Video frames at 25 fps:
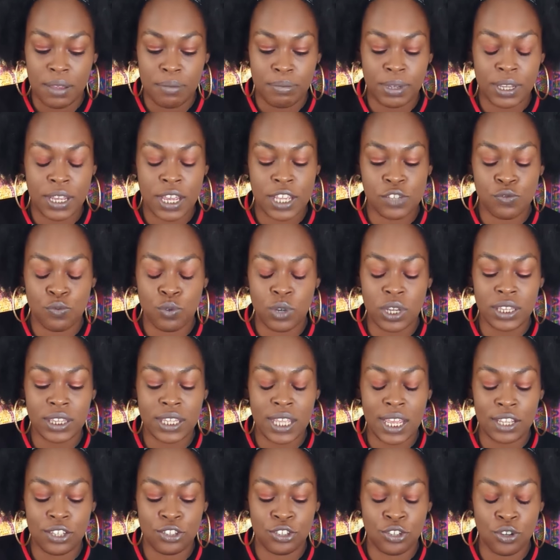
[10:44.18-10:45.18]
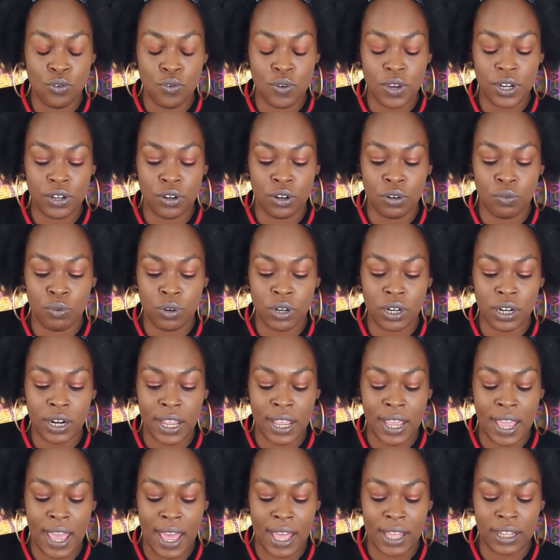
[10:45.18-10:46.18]
because what they doing or where
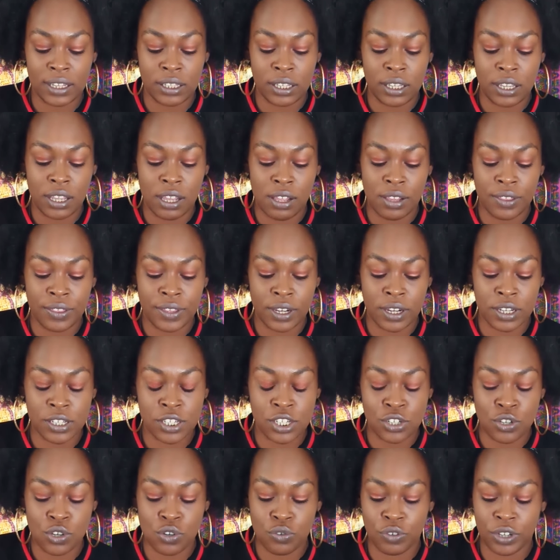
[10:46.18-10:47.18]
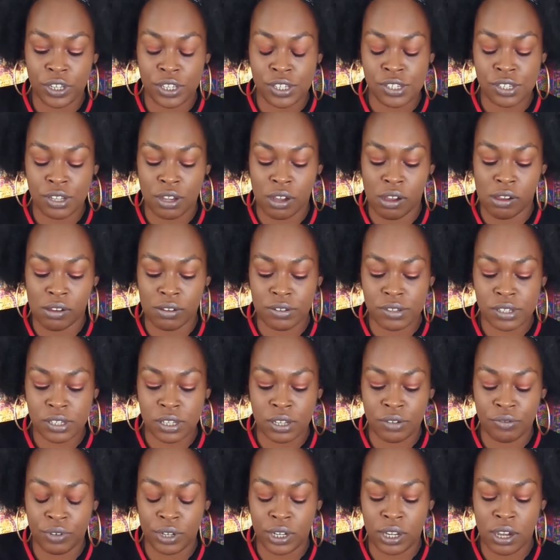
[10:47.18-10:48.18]
they at, Leo, there's no results
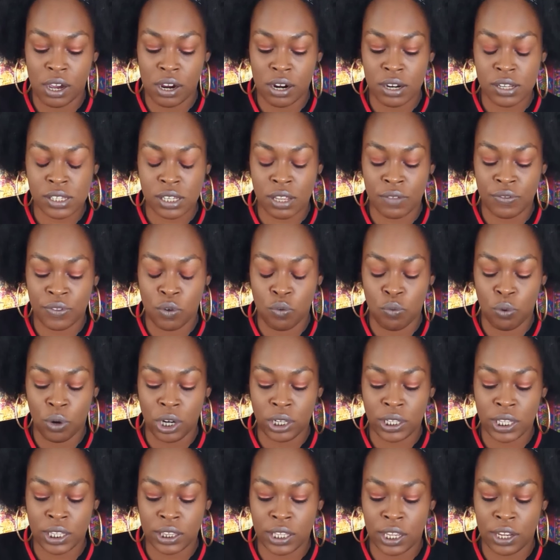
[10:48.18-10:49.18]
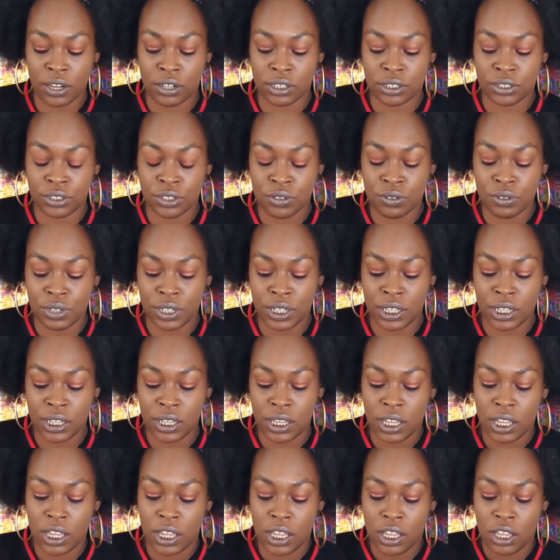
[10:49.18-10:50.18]
in regards of the work that they are doing.
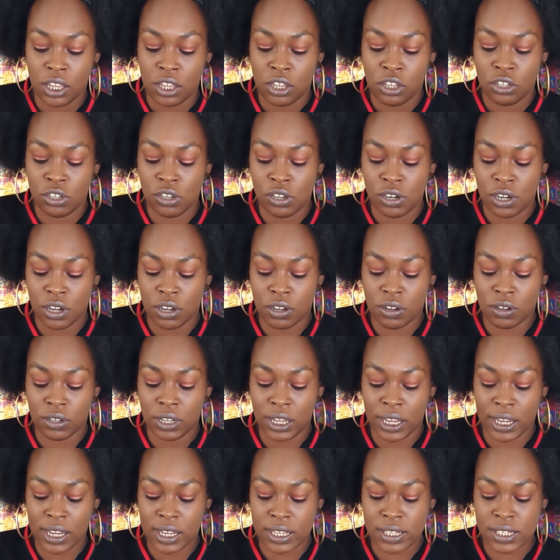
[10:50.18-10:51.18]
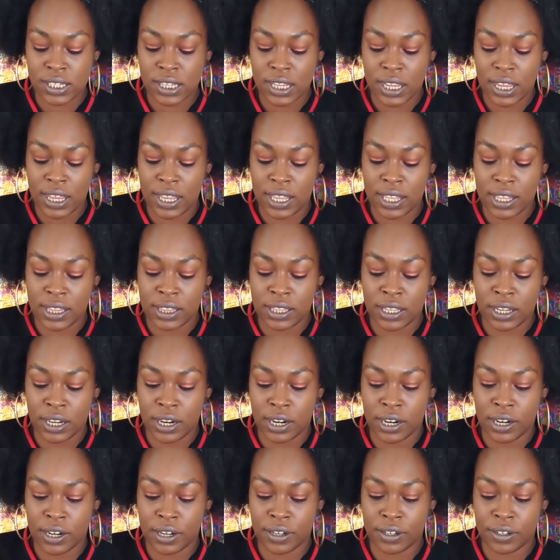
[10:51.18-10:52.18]
You know, like I said,
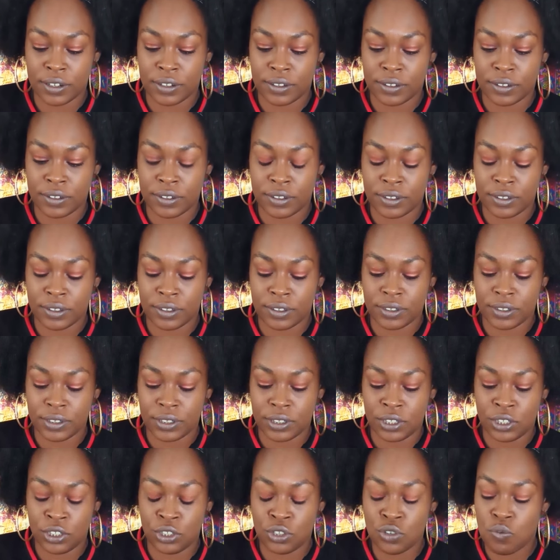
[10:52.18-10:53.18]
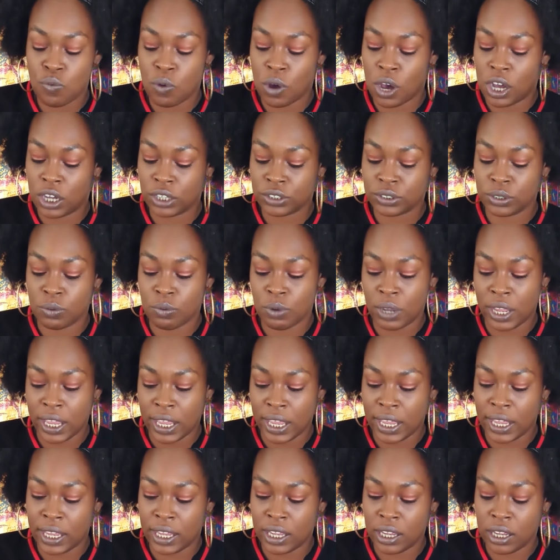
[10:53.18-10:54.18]
you walked
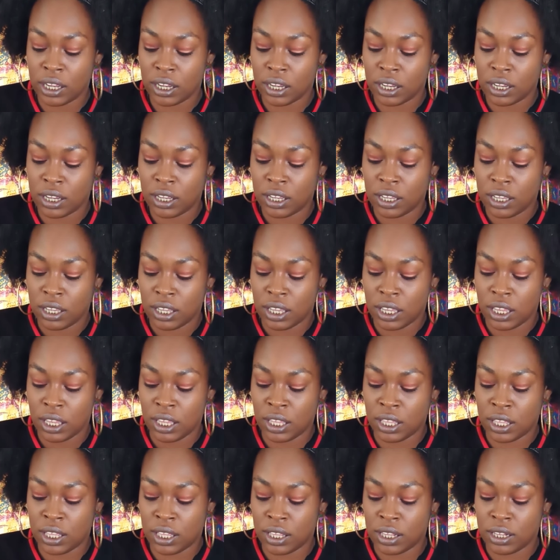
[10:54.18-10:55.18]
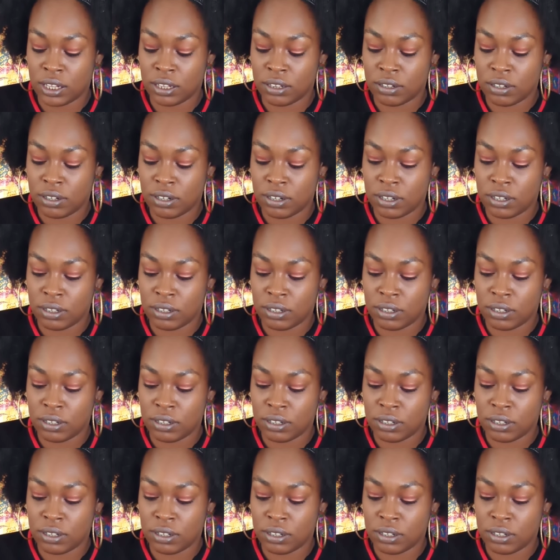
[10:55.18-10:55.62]
away and